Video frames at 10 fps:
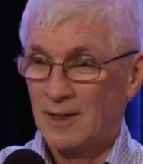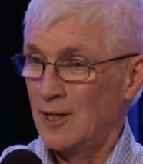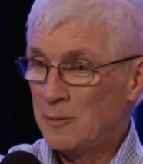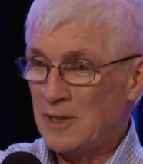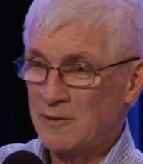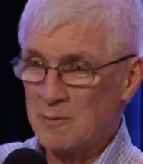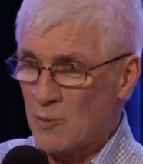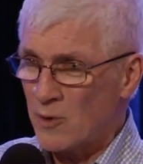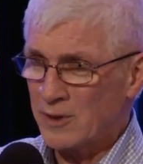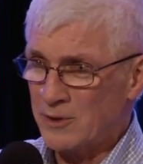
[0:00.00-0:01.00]
it'll be even
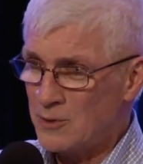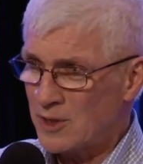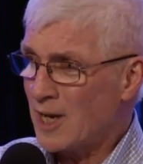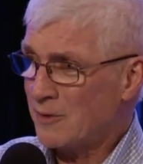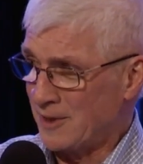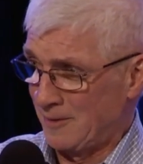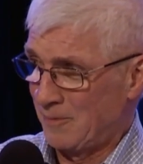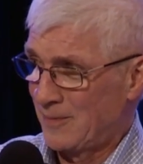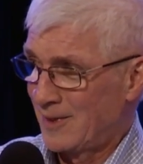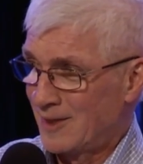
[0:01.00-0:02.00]
more in the new covenant
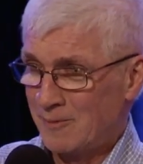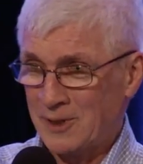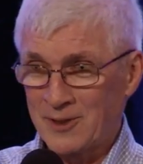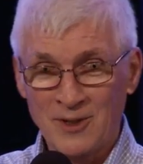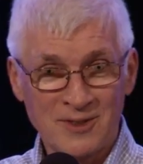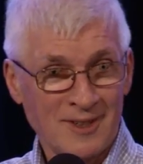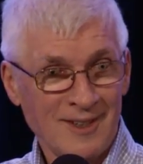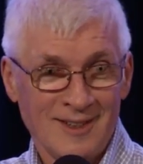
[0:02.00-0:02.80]
because